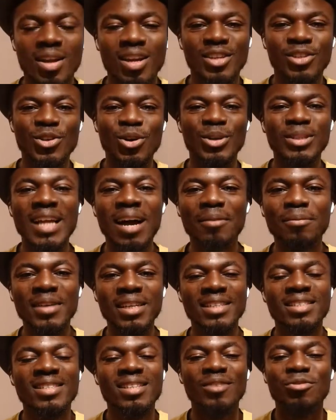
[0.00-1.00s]
So that
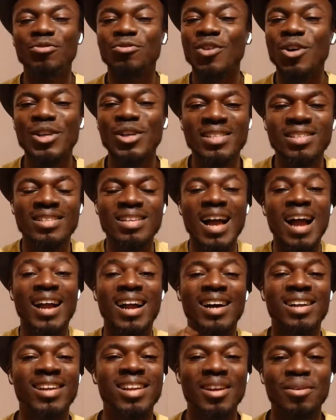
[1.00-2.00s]
means the first
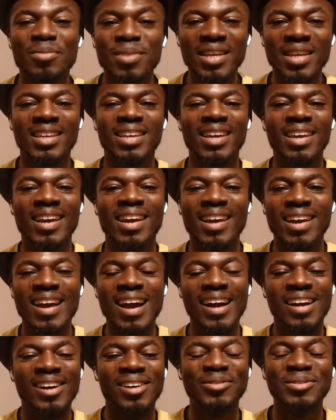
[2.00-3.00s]
academic year,
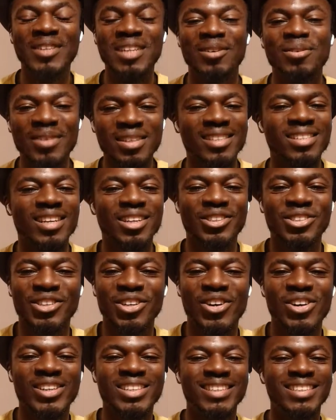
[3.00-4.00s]
academic
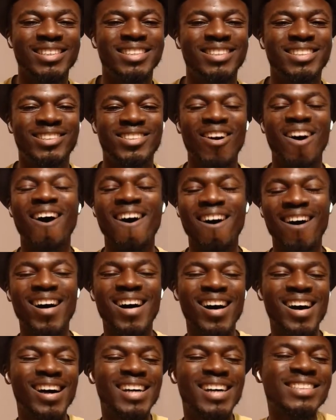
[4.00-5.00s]
session is
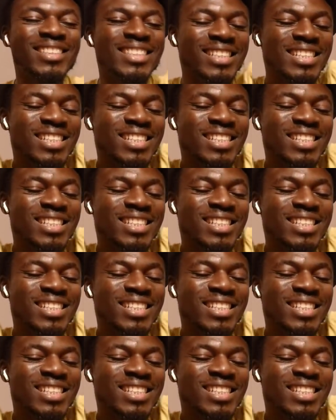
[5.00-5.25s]
done.